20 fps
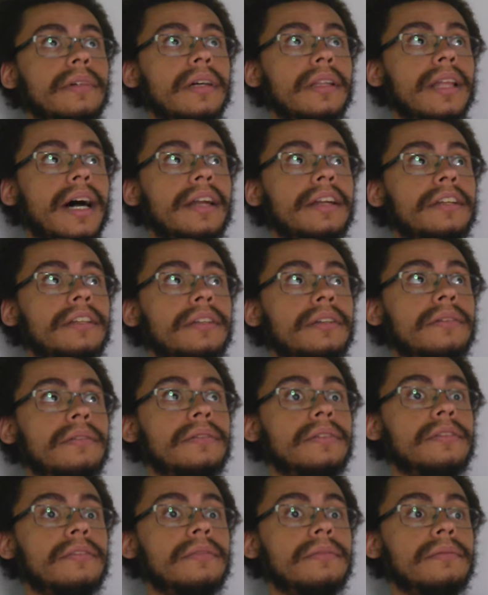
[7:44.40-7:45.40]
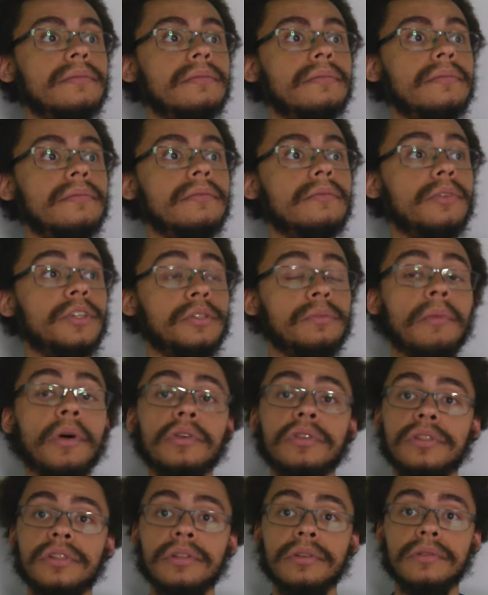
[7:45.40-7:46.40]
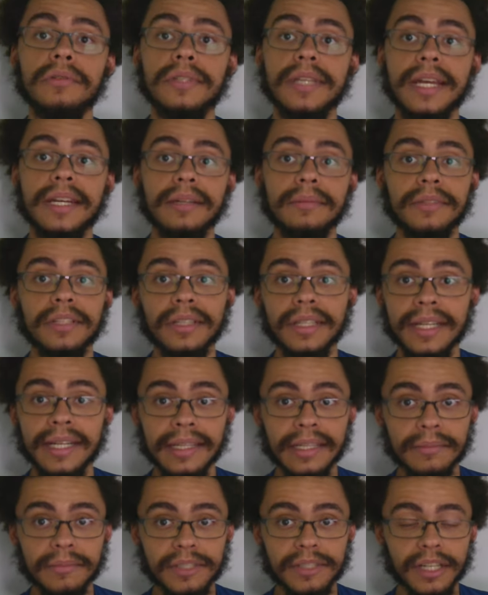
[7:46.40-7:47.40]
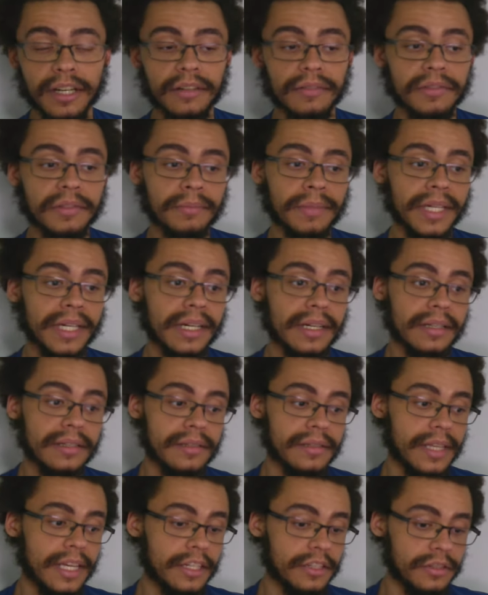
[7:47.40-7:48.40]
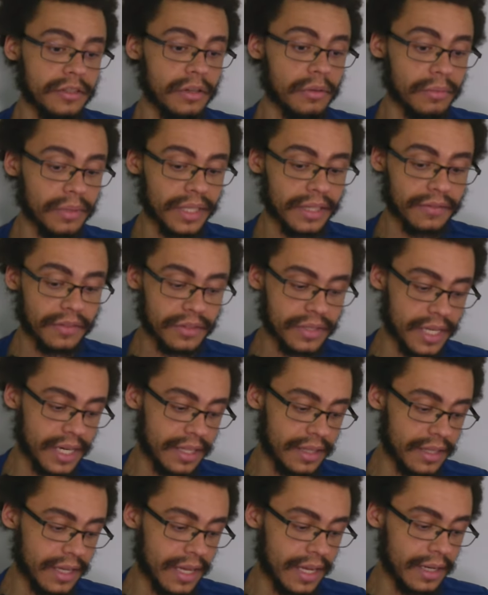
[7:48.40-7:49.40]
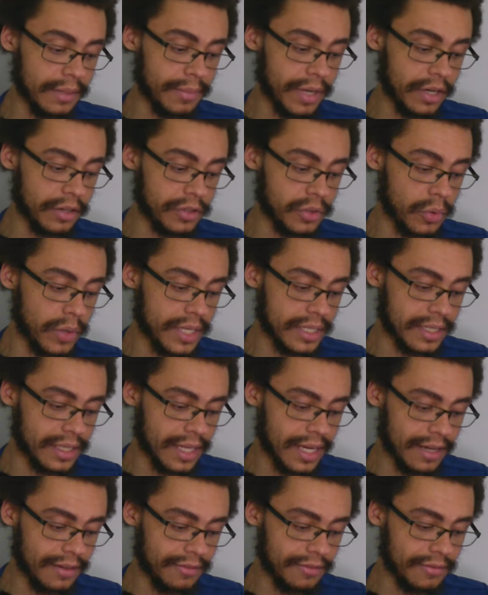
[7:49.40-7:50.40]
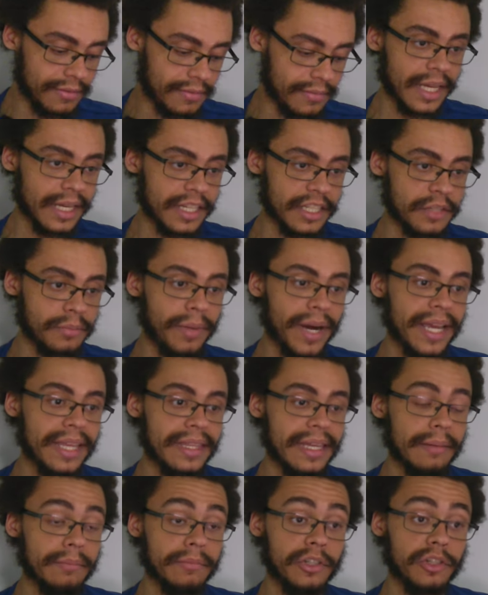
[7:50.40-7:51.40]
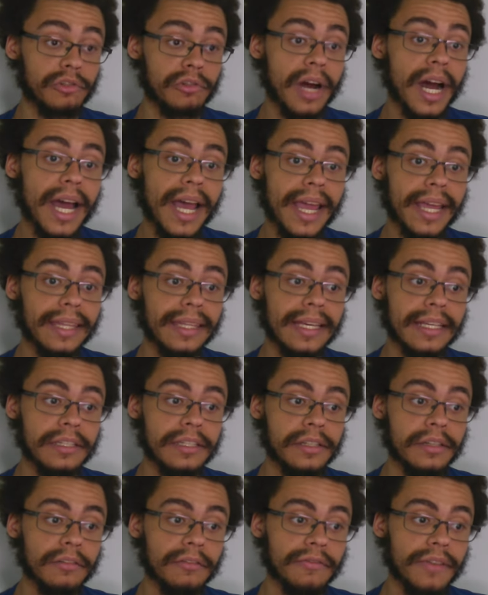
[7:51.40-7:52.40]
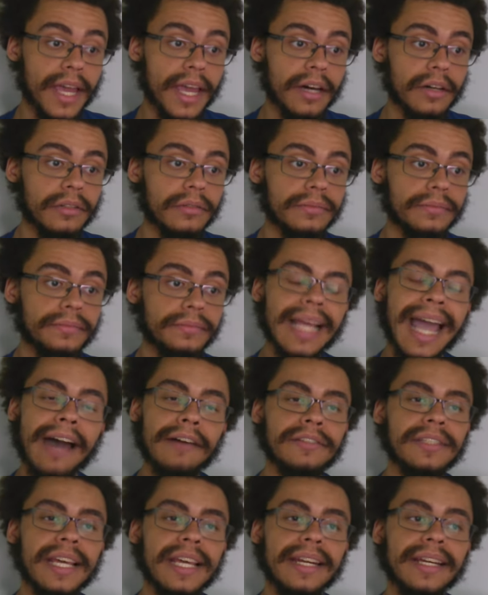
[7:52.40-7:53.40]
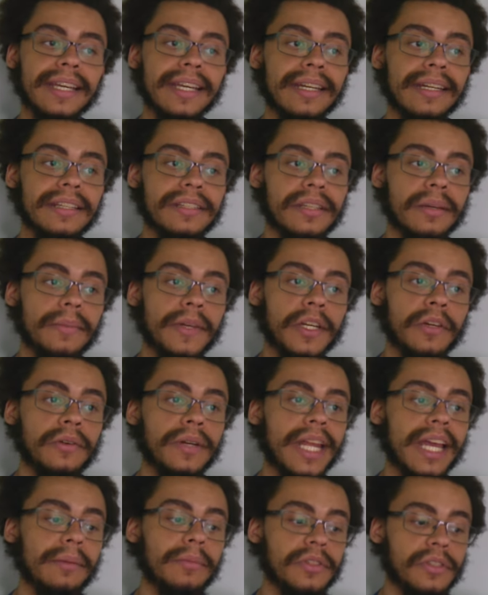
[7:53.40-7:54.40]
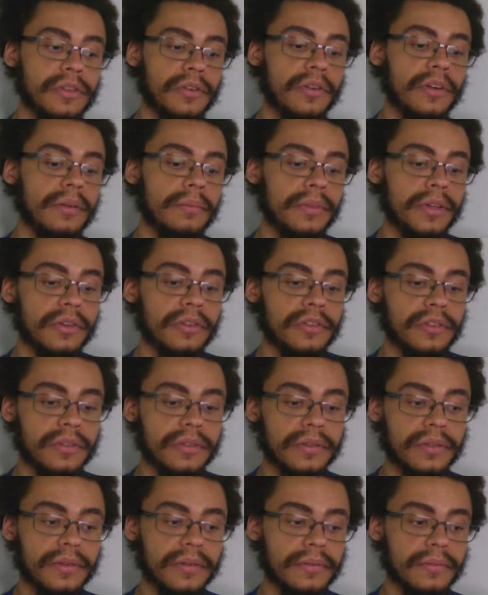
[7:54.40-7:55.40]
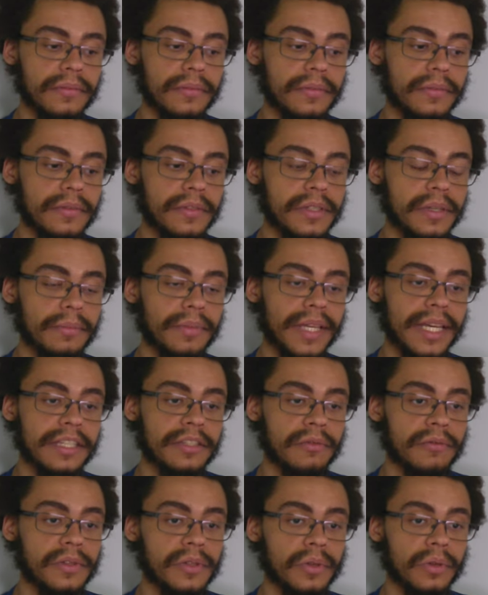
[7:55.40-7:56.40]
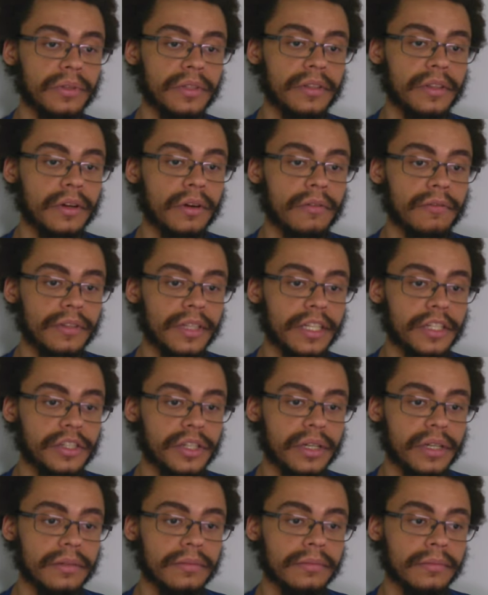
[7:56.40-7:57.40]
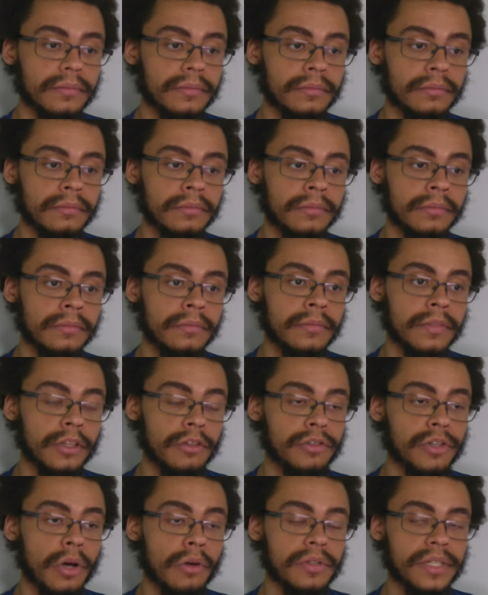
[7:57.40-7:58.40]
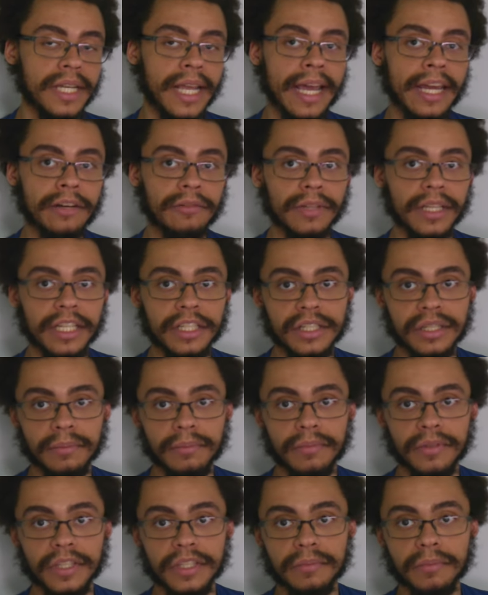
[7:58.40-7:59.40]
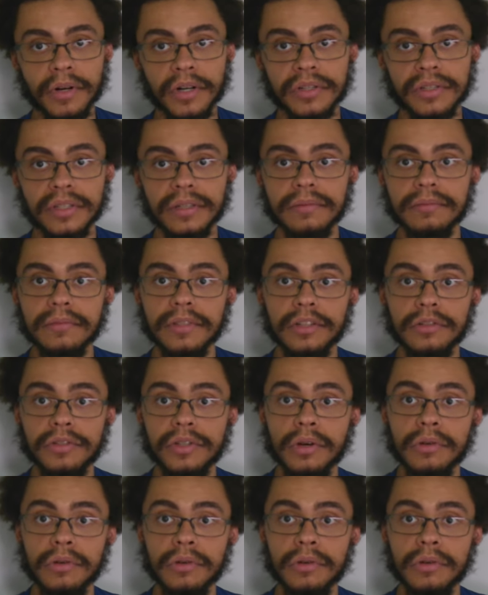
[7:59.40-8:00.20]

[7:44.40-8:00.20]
a lot of dudes, which most dudes end up deleting themselves because they just don't believe there's any better choice in life, and despite them trying, they still fail. How's that akin to somebody who enables their own abuse simply as a result of their own volition? You chose to get in a relationship with this person. You